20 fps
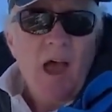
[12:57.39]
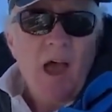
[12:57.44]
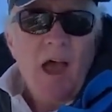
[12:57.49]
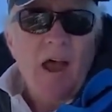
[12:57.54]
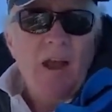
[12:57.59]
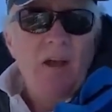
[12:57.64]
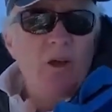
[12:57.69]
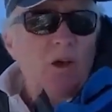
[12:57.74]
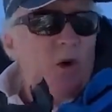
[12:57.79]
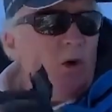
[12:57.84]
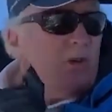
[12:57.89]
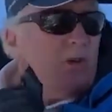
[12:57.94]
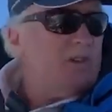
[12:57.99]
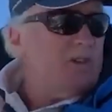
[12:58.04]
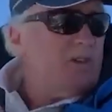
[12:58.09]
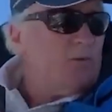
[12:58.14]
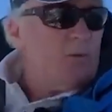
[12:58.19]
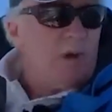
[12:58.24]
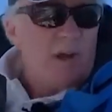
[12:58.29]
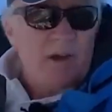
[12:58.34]
And of course
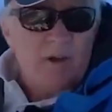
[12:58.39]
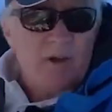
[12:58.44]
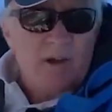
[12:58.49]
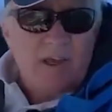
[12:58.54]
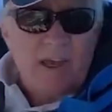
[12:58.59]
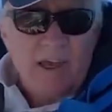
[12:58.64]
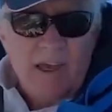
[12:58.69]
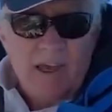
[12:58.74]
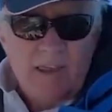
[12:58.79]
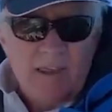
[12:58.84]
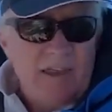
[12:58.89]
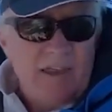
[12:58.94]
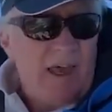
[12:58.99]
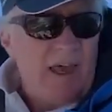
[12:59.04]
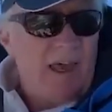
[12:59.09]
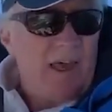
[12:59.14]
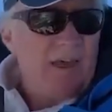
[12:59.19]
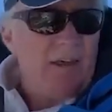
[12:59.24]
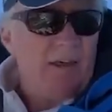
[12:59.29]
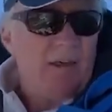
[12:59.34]
the real key
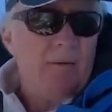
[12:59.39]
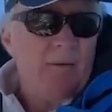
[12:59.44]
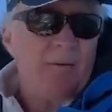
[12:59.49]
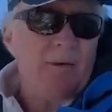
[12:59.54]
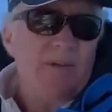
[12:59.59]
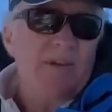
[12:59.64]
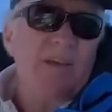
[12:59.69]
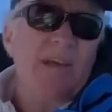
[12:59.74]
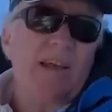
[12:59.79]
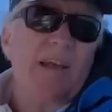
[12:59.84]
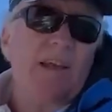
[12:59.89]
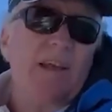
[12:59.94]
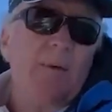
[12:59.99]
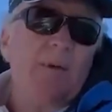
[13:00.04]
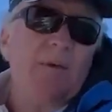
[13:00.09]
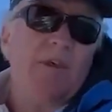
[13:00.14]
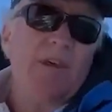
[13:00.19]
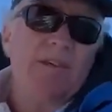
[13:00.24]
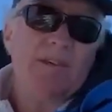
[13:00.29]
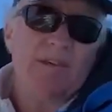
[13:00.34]
thing, particularly
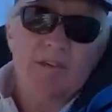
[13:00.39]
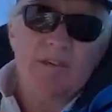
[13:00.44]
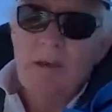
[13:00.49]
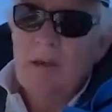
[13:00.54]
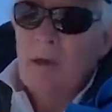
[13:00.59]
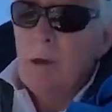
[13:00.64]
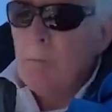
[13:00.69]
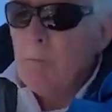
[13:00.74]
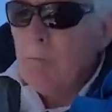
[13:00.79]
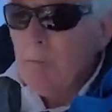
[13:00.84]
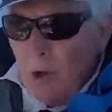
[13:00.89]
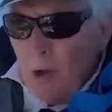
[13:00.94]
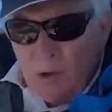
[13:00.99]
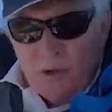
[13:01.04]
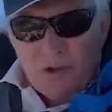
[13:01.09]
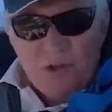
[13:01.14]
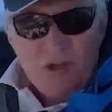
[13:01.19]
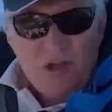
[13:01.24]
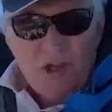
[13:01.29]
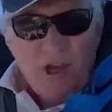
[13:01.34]
with this
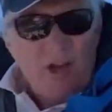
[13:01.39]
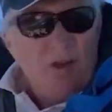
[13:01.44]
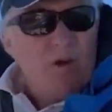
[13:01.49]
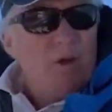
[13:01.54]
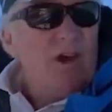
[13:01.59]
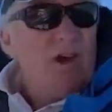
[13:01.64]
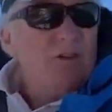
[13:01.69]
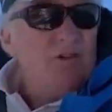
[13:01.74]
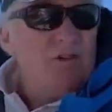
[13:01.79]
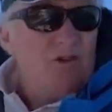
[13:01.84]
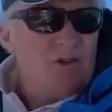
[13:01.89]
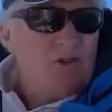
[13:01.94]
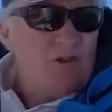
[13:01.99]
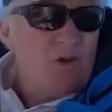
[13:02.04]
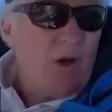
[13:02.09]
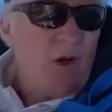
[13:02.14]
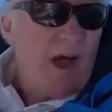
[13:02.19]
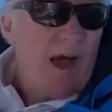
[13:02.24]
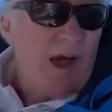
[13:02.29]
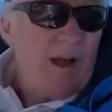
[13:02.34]
modern generation of
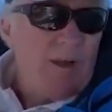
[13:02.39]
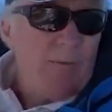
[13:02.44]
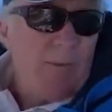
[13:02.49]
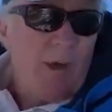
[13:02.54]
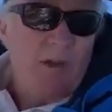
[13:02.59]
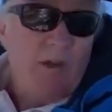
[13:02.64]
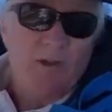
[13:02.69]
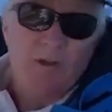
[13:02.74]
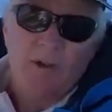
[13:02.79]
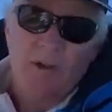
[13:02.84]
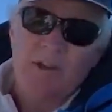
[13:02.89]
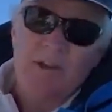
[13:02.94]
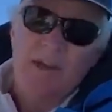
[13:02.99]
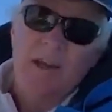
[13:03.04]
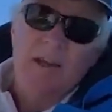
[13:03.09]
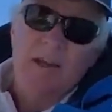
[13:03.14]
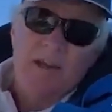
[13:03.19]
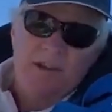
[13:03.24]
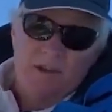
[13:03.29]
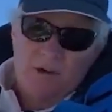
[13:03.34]
short-handed boats, or
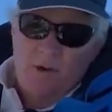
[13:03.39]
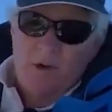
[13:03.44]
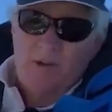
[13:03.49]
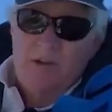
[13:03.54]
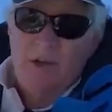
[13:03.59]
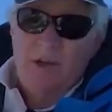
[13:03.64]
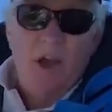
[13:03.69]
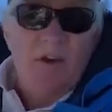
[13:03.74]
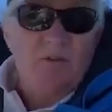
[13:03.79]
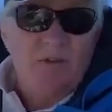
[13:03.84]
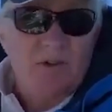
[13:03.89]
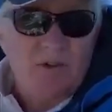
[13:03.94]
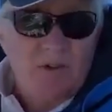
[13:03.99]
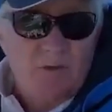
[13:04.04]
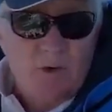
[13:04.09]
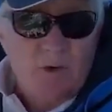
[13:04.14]
indeed it's crossing over into